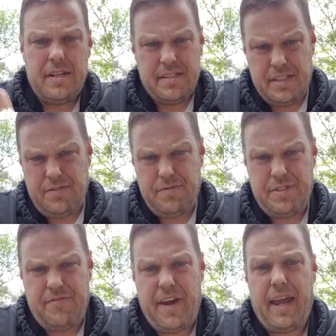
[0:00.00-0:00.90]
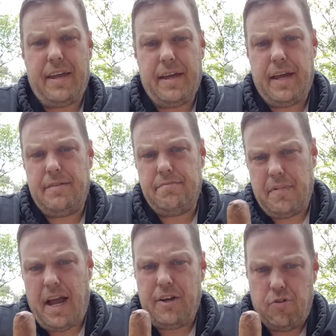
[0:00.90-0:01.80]
this one's a fake, and
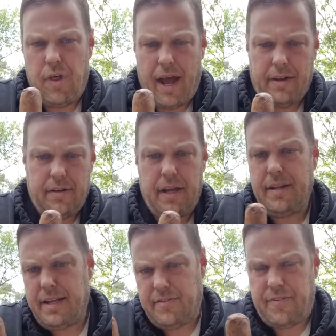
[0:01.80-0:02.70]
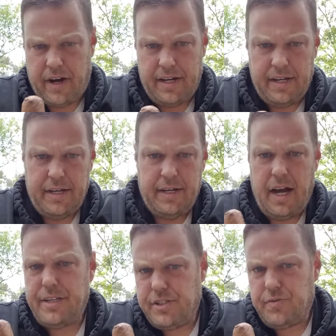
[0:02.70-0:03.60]
I knew that. And that's fine.
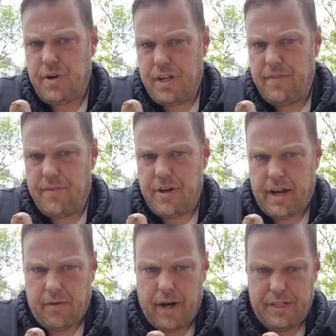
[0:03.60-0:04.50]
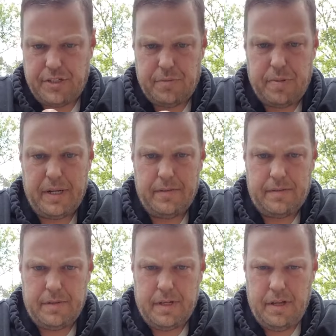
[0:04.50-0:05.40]
I just wanted it for decoration. But
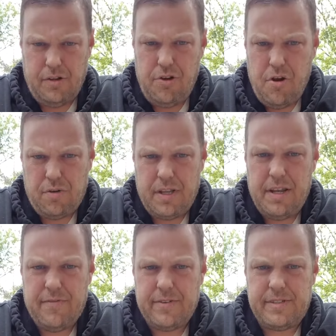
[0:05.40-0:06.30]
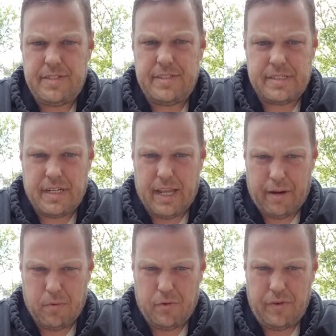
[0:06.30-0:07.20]
note the differences in the
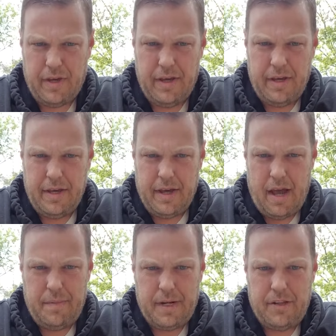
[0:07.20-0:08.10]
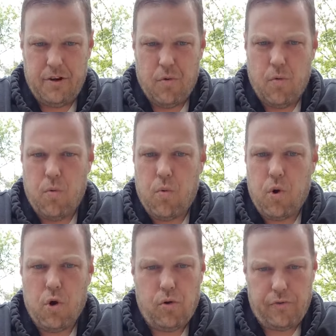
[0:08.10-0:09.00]
labels. I mean, they're
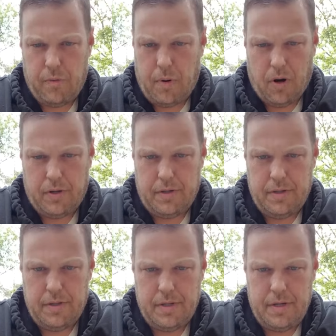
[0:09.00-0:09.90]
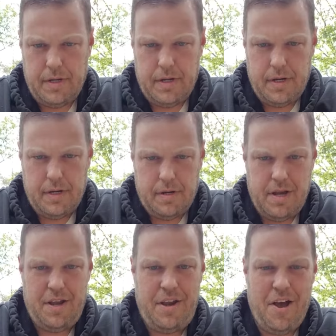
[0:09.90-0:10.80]
worlds apart.
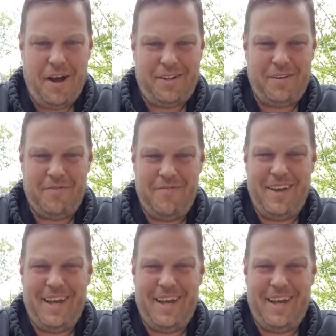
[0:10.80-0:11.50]
Not to